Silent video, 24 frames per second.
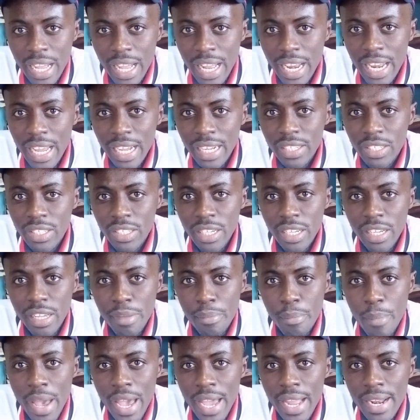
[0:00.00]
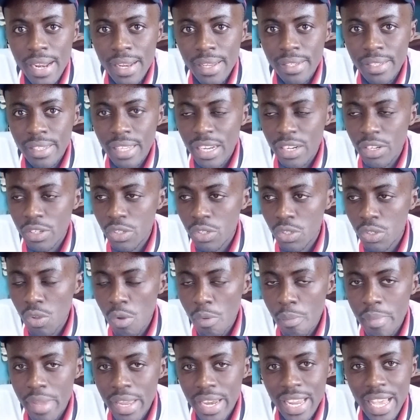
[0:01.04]
electric bells, and
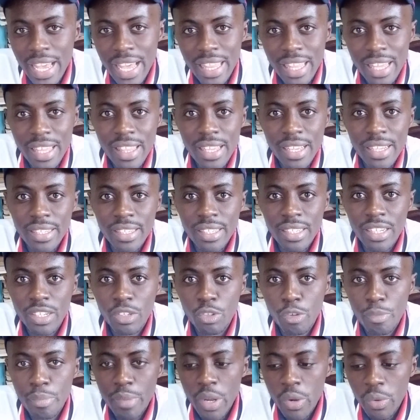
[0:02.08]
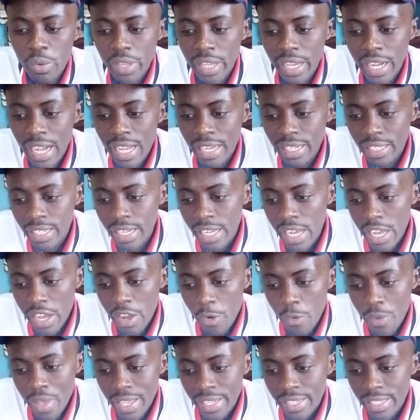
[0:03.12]
so many other things that we'll be looking at.
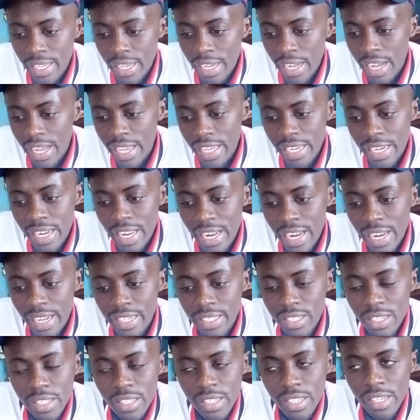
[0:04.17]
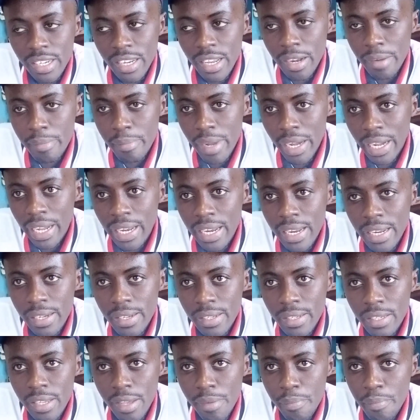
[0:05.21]
We are saying in electricity and
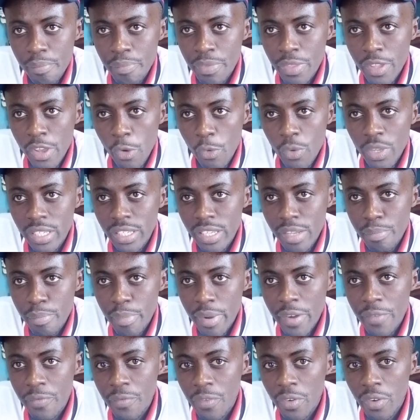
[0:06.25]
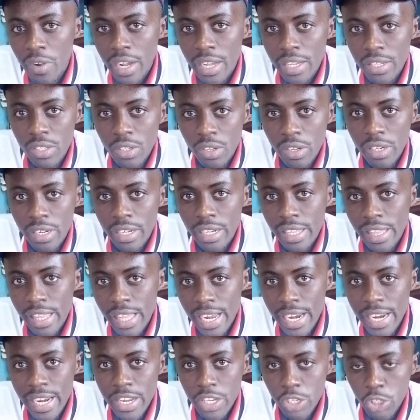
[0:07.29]
magnetism, we simply focus on
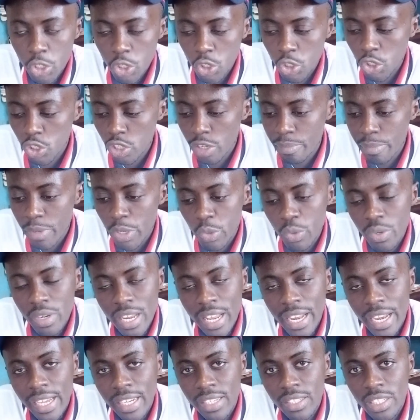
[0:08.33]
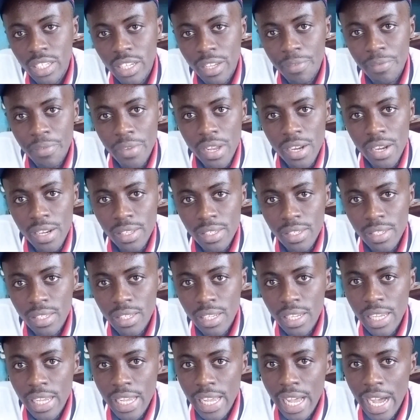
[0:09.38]
the relationship between electric
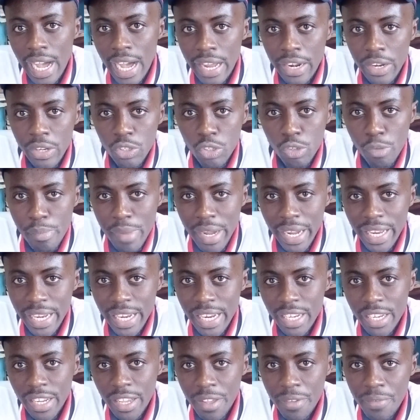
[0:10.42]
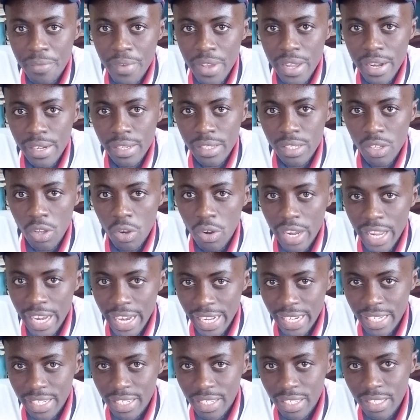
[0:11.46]
fields and also magnetic fields, or
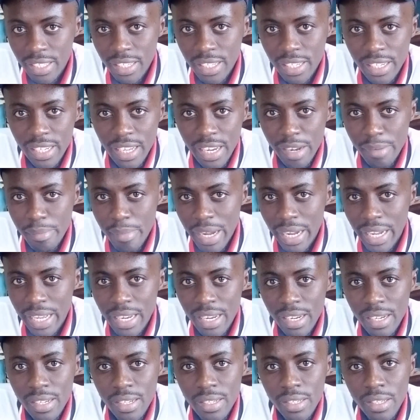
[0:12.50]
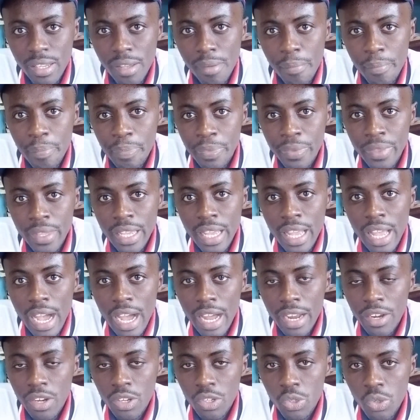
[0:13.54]
electricity and magnetism,
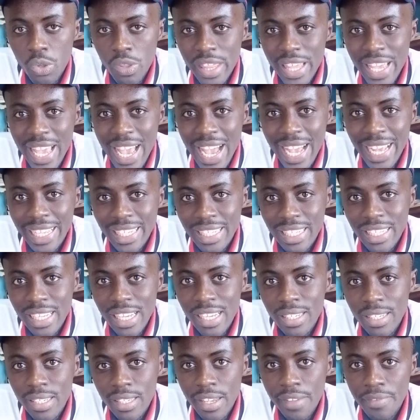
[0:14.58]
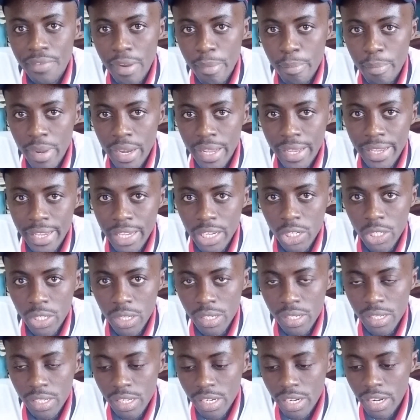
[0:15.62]
and also their extensive
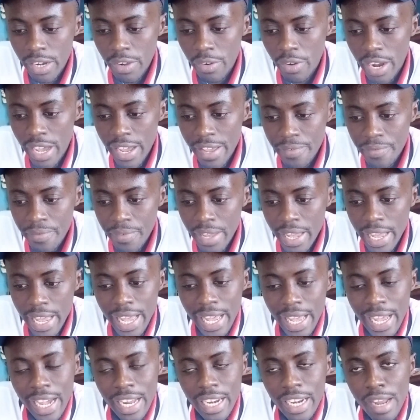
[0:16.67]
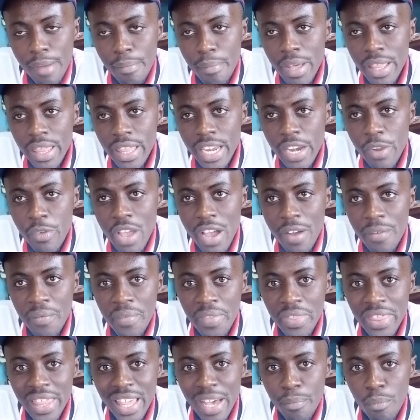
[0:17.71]
applications in real life. Number 3, we
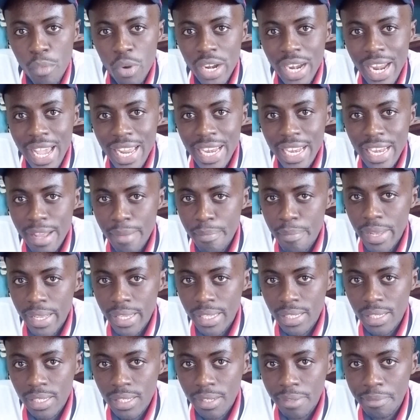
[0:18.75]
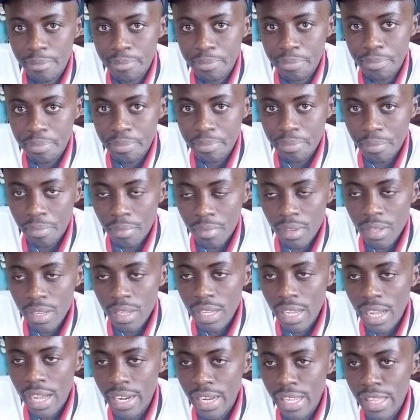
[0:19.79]
have thermodynamics,
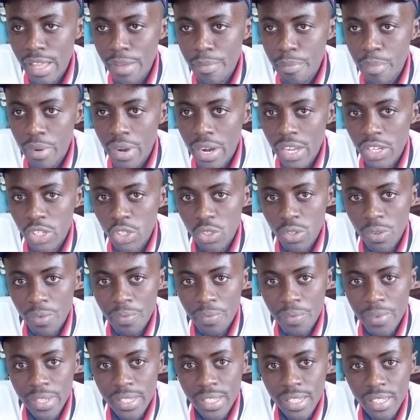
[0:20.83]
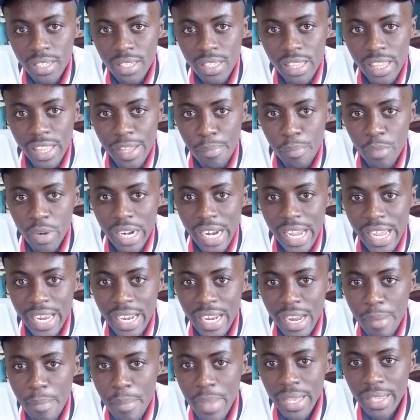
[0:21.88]
another branch of physics,
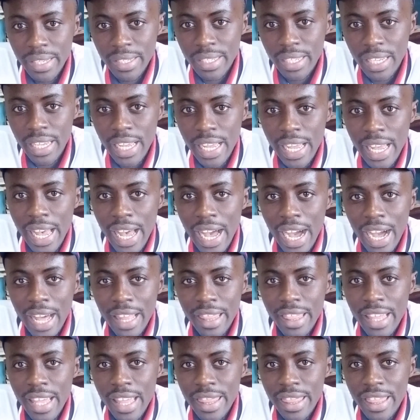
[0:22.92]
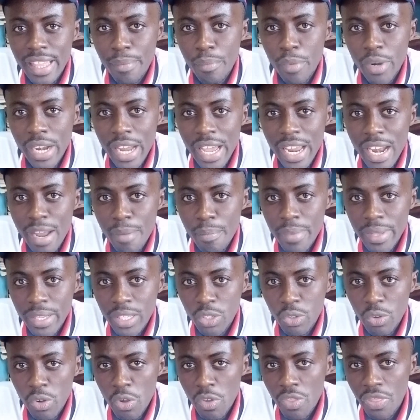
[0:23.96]
thermodynamics. And then
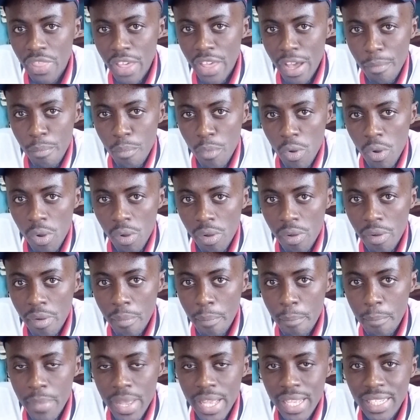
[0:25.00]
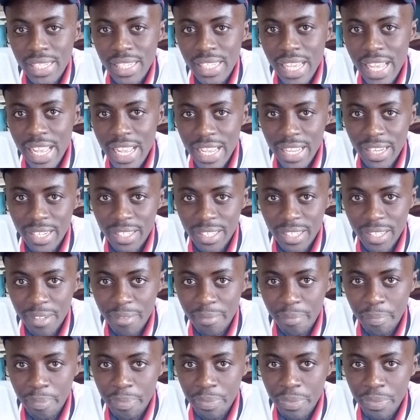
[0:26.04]
thermodynamics, thermo means heat.